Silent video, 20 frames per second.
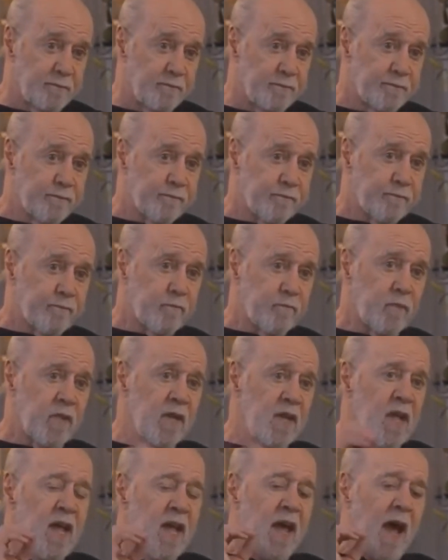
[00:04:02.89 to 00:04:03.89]
Right.
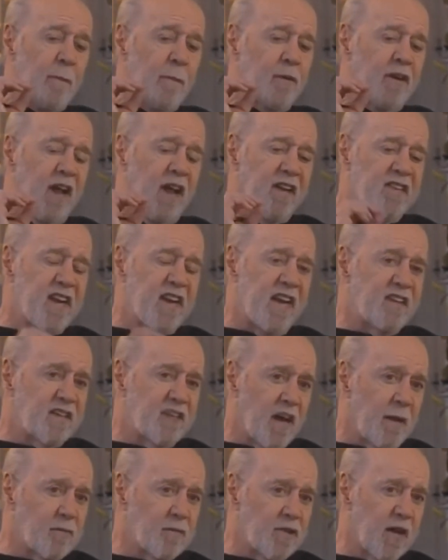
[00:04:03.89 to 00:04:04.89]
Happened on
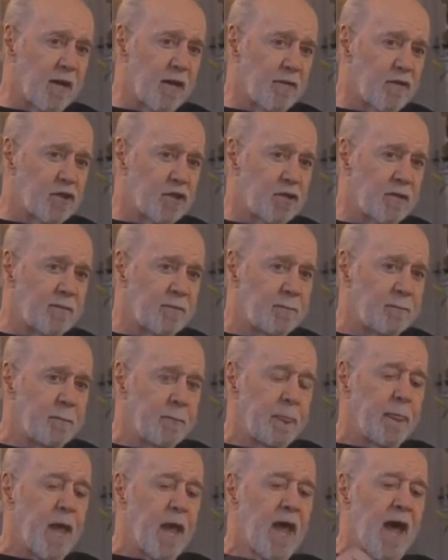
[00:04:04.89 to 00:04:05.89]
daytime television.
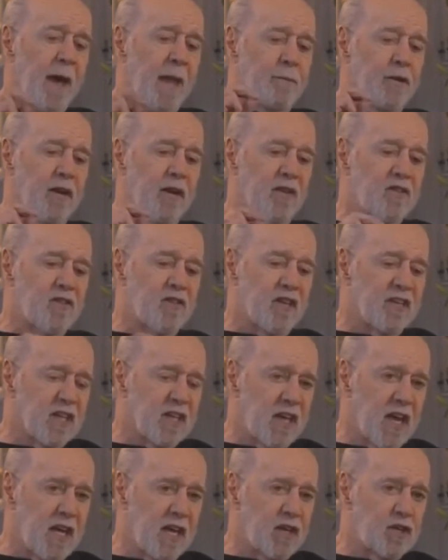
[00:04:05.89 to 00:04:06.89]
Happened on
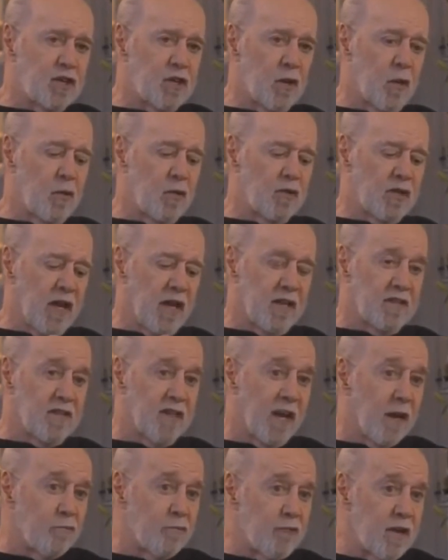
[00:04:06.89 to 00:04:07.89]
syndicated shows like
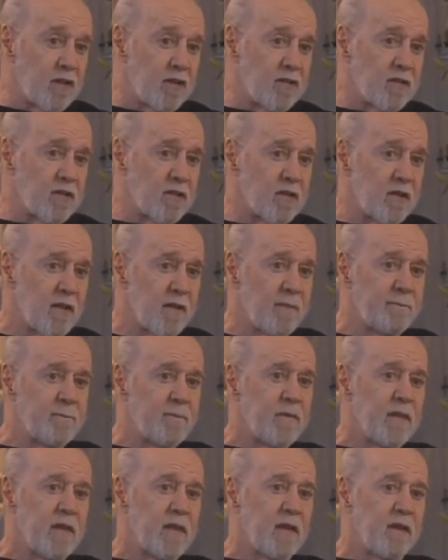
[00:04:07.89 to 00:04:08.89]
Della Reese,
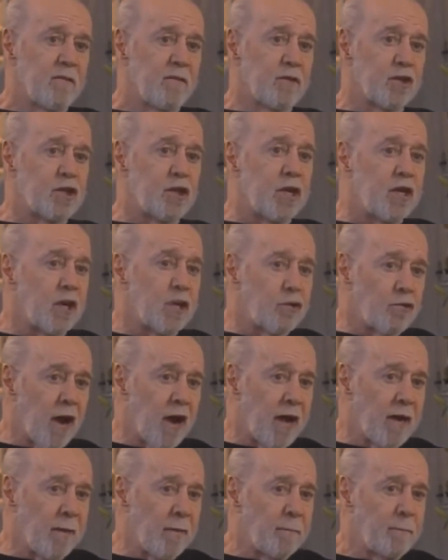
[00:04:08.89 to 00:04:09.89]
Virginia
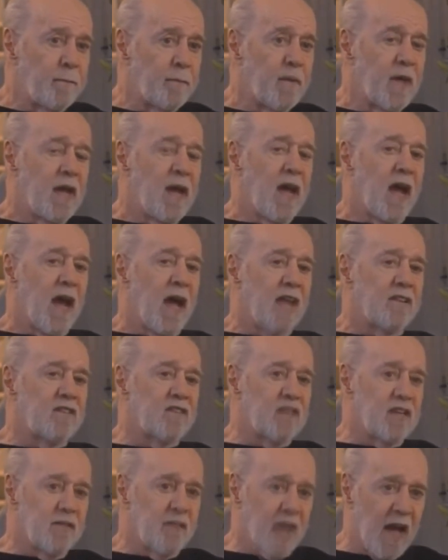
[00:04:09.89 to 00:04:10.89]
Graham, and
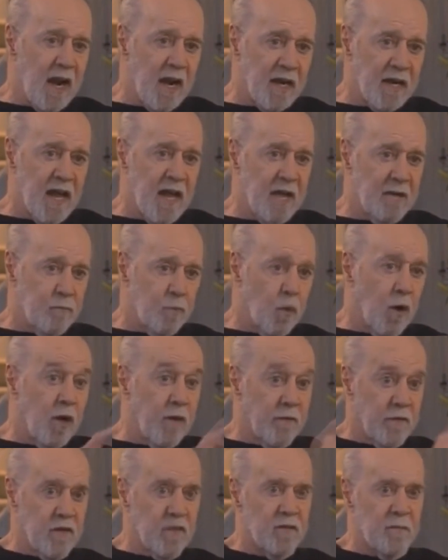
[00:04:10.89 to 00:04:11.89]
Steve Allen had one
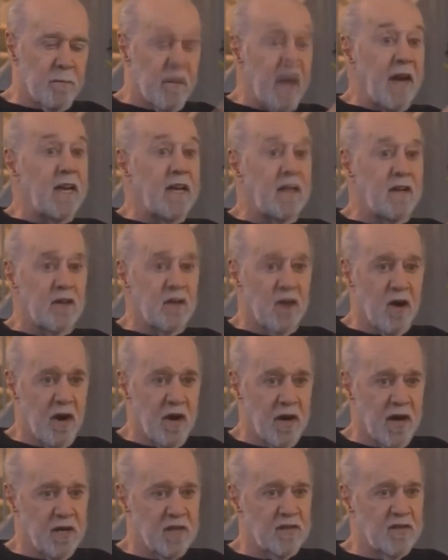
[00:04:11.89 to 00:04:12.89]
of his many
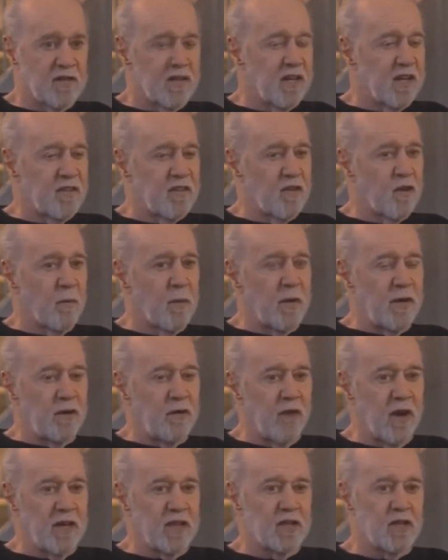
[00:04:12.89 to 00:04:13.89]
incarnations. He had so many
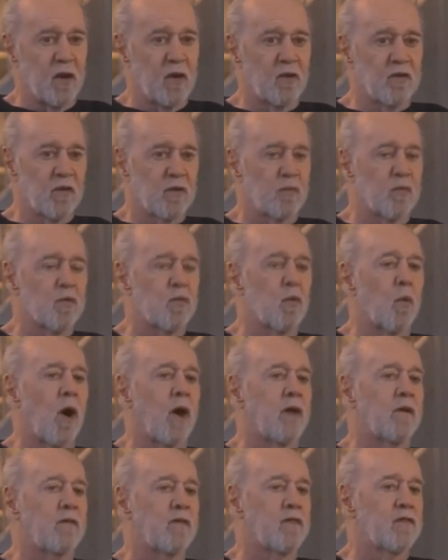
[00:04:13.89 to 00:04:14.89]
great shows. This was
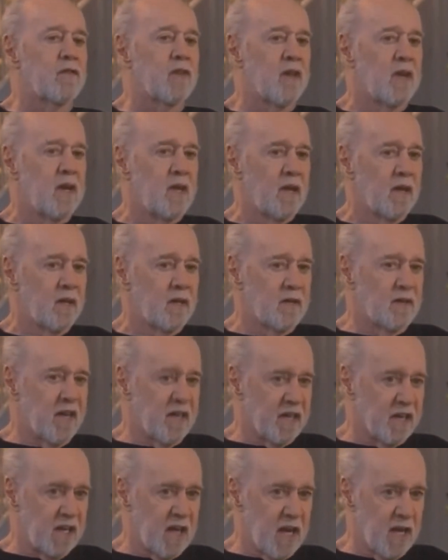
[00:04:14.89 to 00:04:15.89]
one of his
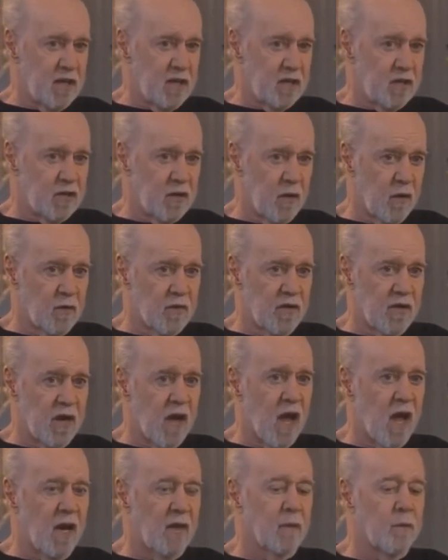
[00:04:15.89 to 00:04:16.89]
syndicated shows in
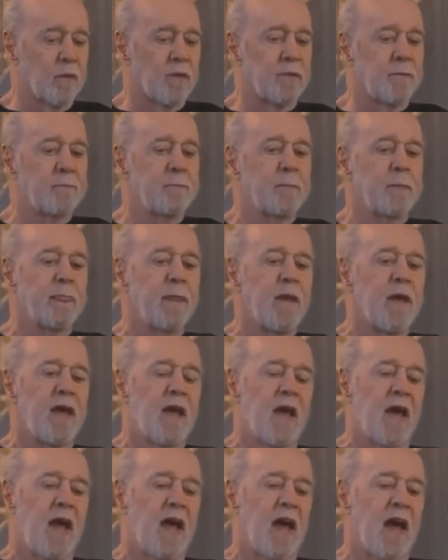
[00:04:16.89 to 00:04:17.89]
Hollywood.
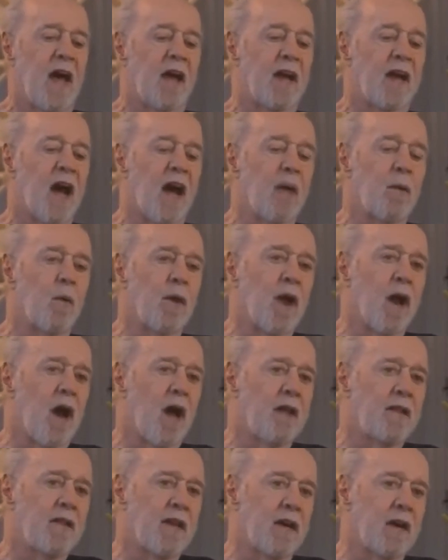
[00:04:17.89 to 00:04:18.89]
And I went
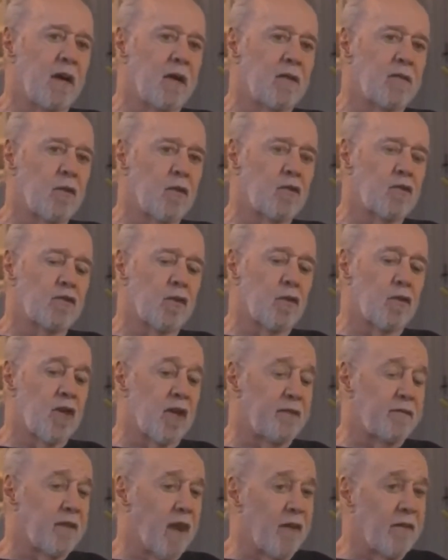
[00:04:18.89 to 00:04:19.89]
on there. Those shows
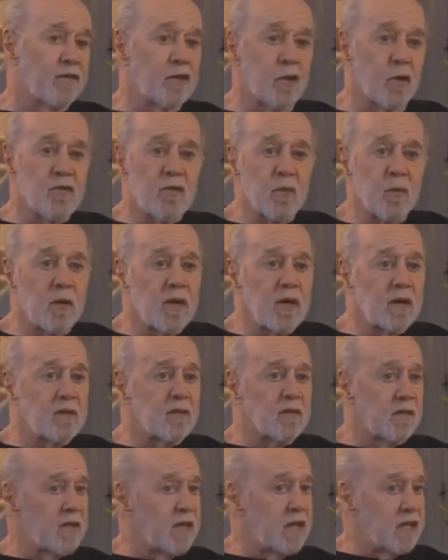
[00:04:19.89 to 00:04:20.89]
had five shows a week.
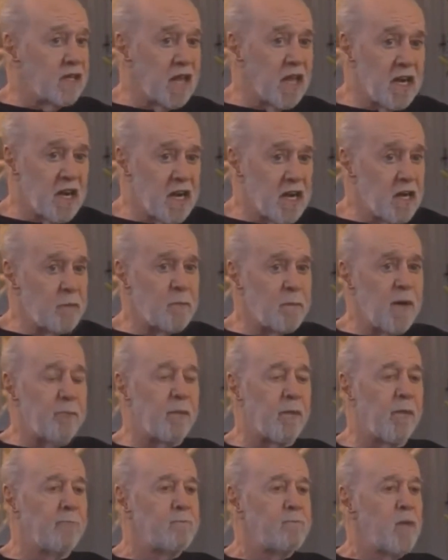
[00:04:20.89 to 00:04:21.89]
They, need, they needed
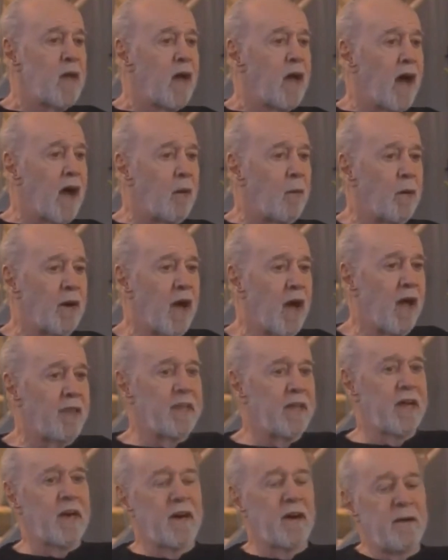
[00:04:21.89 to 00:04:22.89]
people. I went on
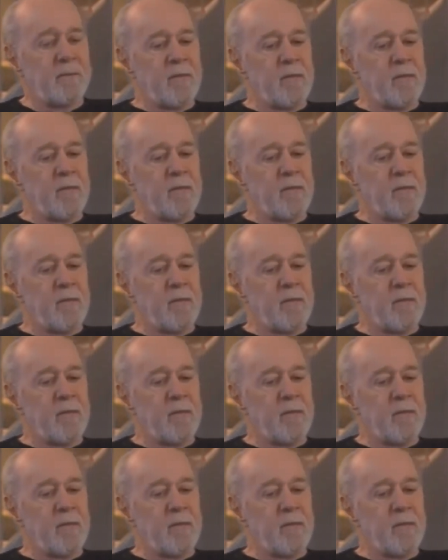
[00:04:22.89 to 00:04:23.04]
there.